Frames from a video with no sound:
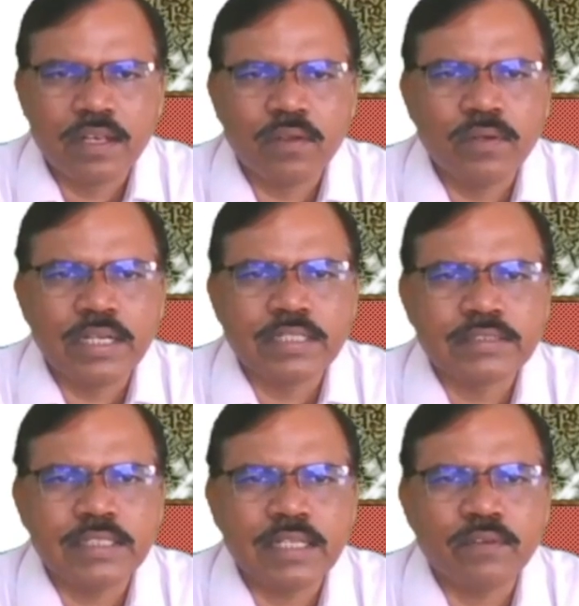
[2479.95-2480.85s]
Now let
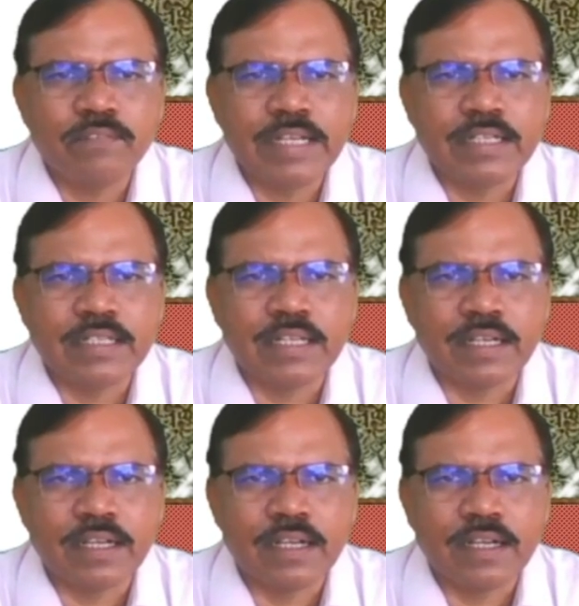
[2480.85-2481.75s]
us take
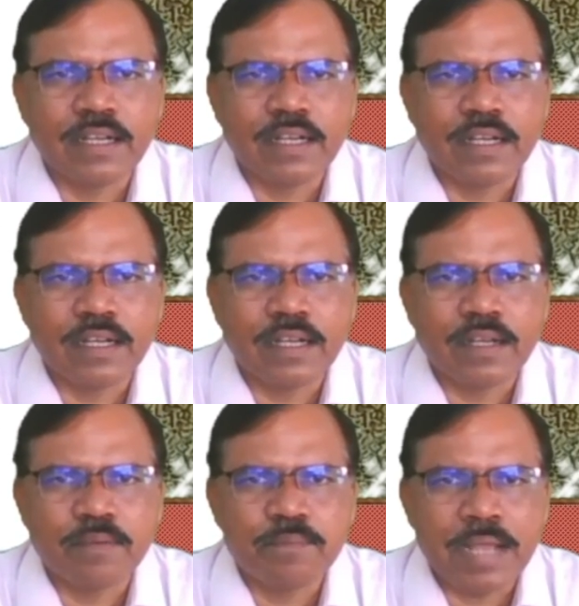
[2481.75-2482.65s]
vector
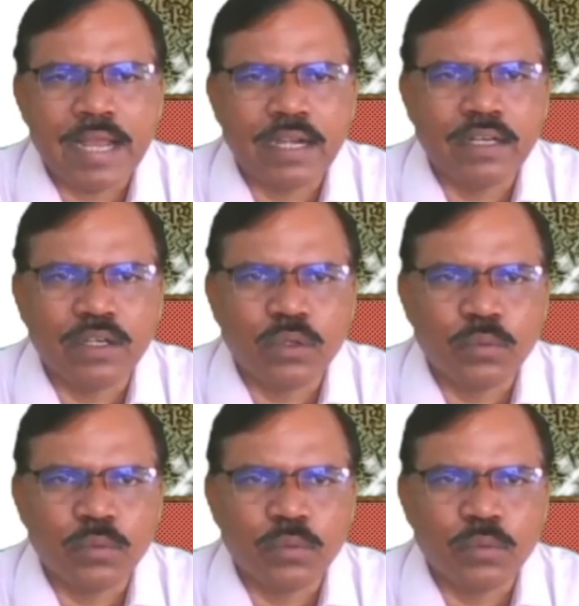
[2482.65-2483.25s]
parallel